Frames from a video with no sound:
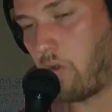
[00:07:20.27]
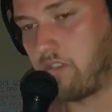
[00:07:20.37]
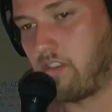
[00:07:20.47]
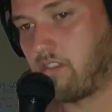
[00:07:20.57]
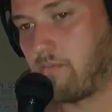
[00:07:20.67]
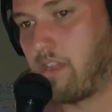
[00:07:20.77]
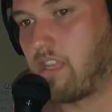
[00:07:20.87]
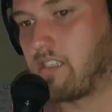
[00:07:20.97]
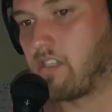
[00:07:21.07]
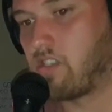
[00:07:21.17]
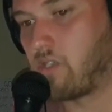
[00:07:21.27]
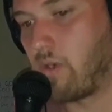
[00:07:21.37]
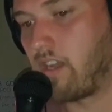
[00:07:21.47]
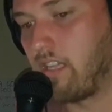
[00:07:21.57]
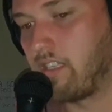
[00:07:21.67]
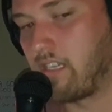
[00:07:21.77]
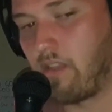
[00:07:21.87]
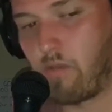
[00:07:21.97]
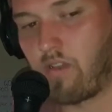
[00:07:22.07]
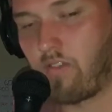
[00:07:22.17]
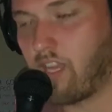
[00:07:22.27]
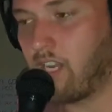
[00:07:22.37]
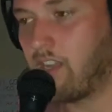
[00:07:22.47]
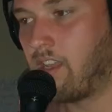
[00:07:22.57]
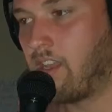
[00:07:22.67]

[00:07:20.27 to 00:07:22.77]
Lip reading: All social medias are struggling to get rid of it,